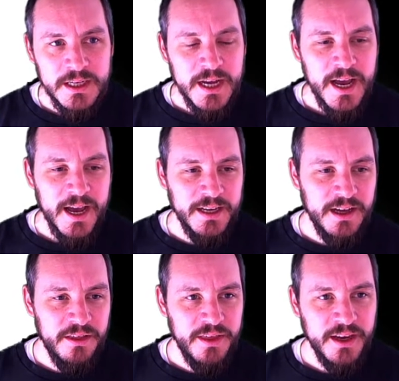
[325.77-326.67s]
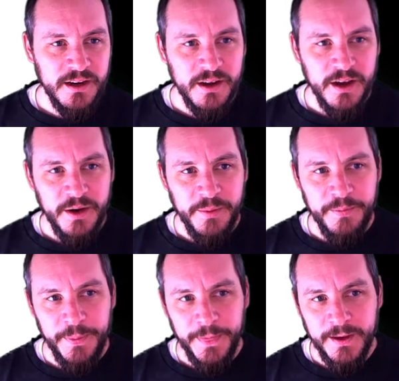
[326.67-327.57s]
And I think
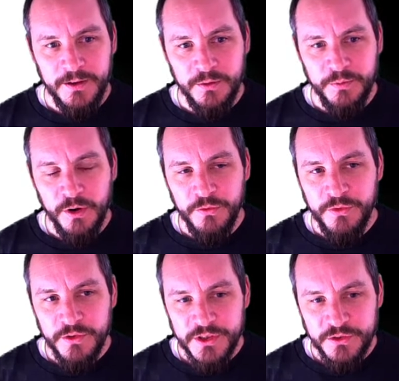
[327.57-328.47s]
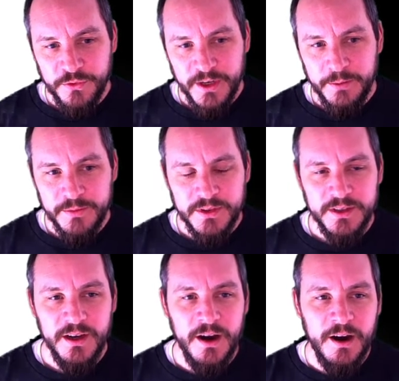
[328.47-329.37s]
both
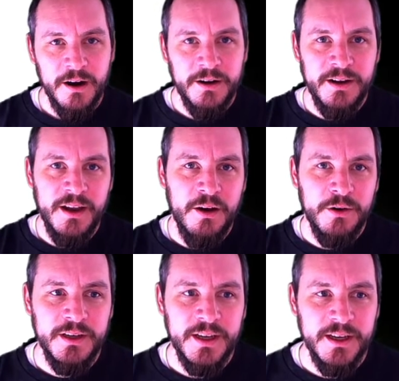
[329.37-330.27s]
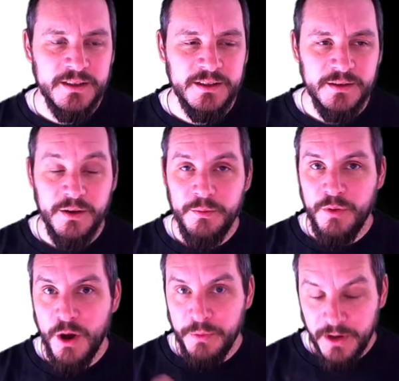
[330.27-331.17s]
streams are nowadays
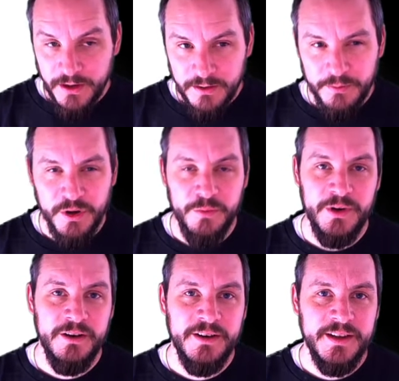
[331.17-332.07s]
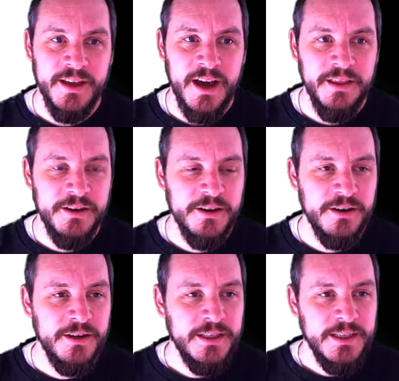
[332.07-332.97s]
popular in
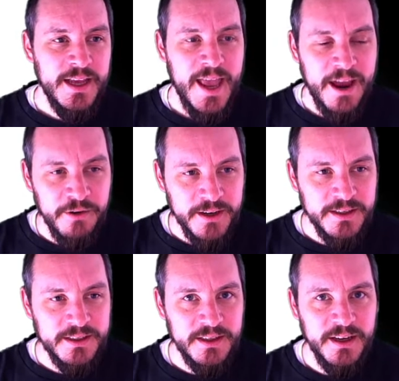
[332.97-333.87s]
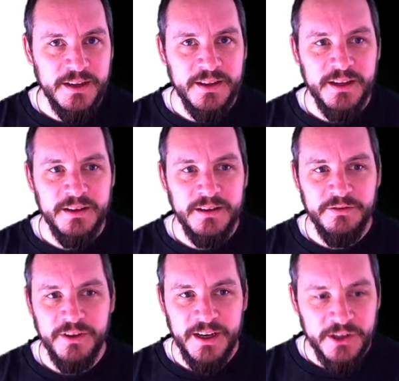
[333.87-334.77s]
other areas than the
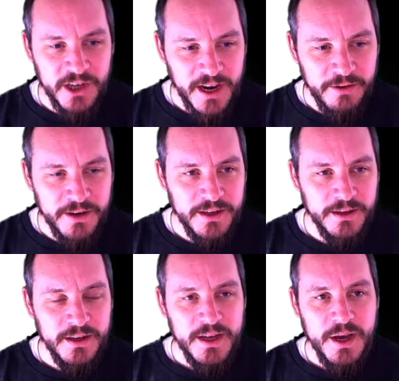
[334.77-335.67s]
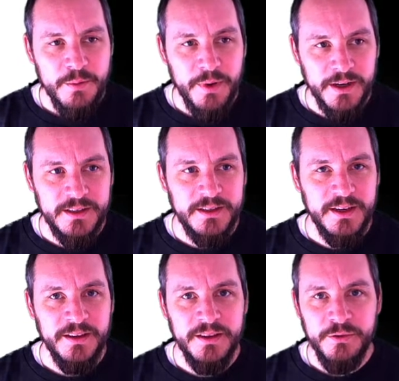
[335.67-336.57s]
financial area, but
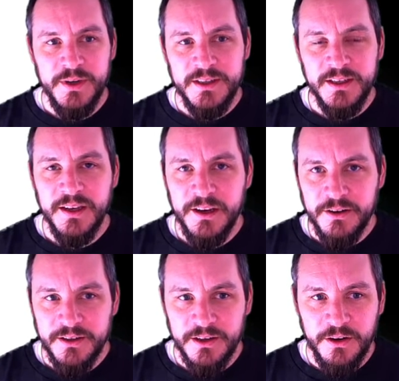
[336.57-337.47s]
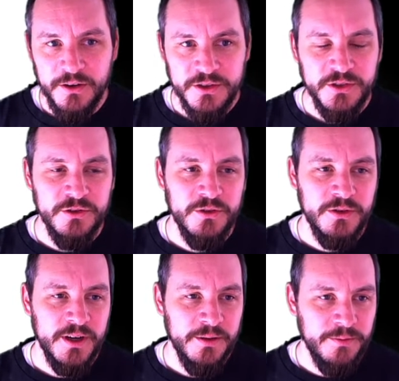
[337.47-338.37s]
in the recent years it
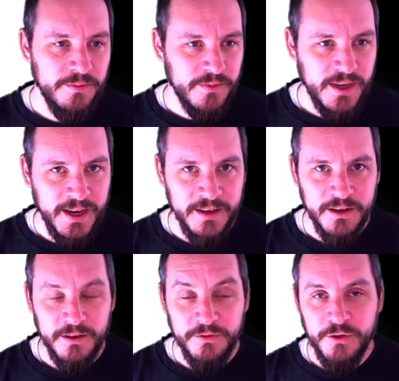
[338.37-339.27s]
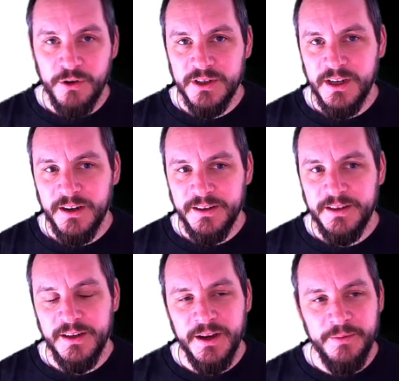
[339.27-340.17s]
also gained, of course, a lot
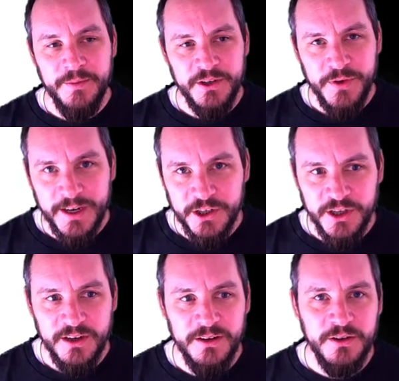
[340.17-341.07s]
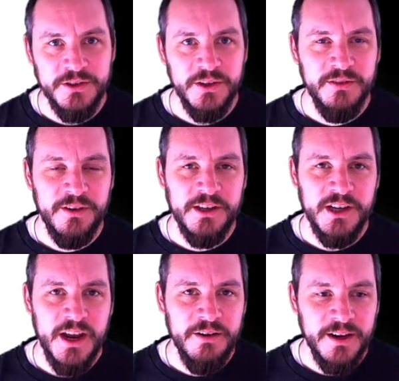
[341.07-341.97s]
attraction also in the
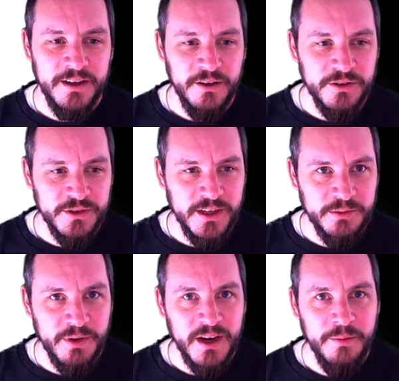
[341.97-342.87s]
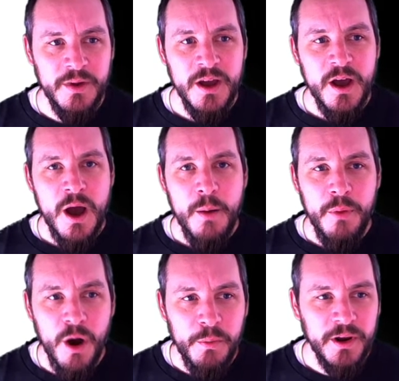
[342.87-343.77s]
financial area, and also has become
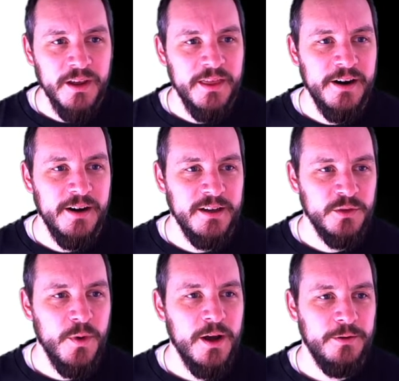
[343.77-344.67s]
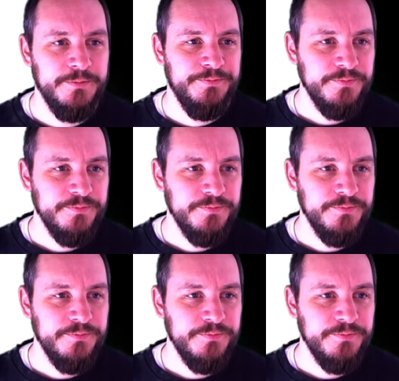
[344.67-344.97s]
popular there as well.